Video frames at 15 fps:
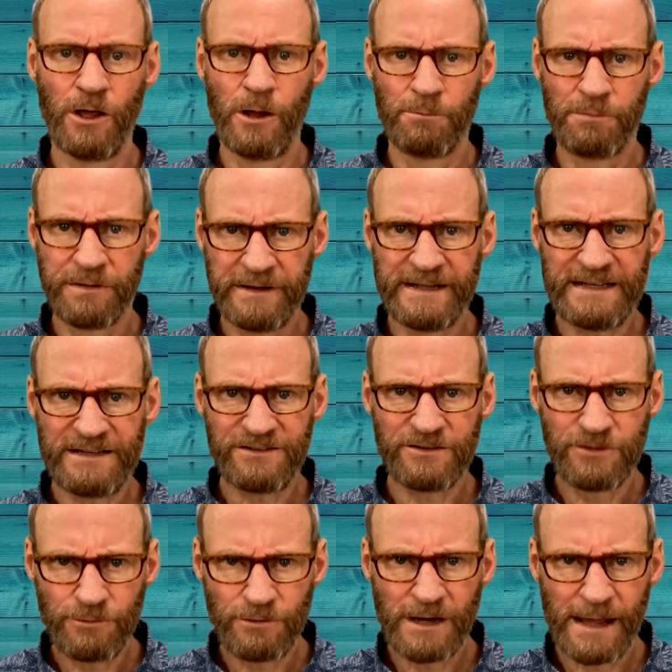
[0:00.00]
Please
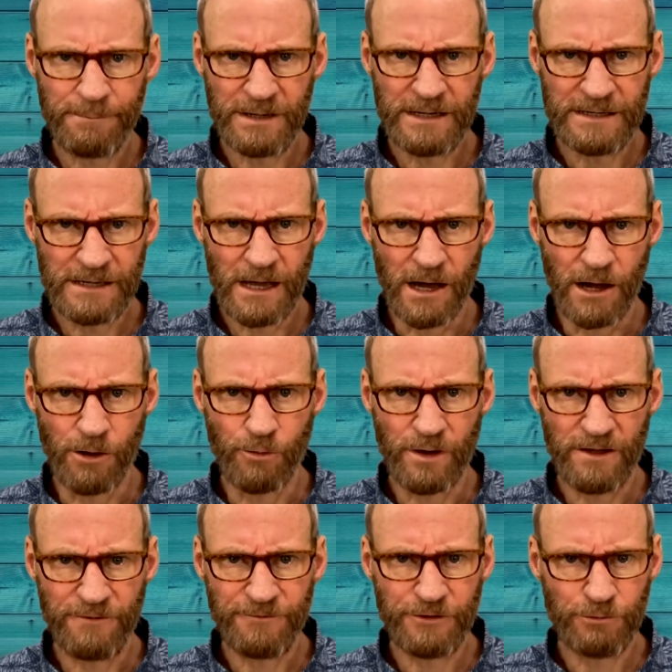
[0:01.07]
do let me know
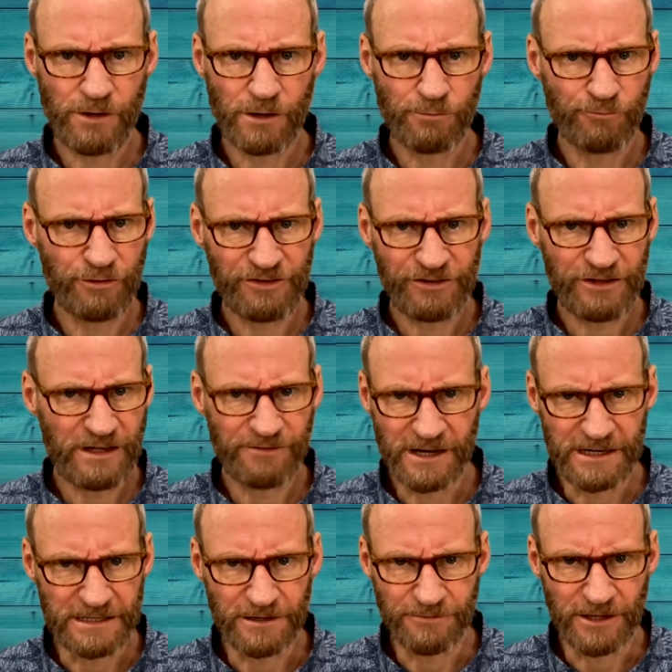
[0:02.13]
if you don't receive
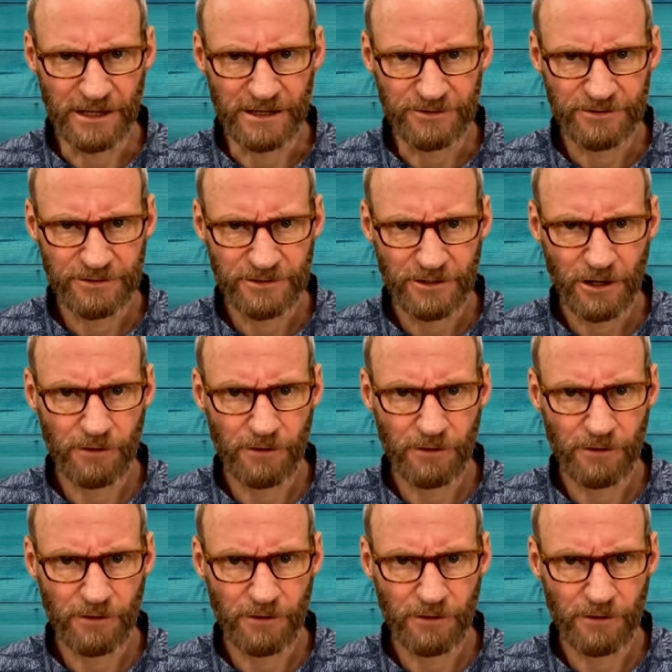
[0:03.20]
any of this.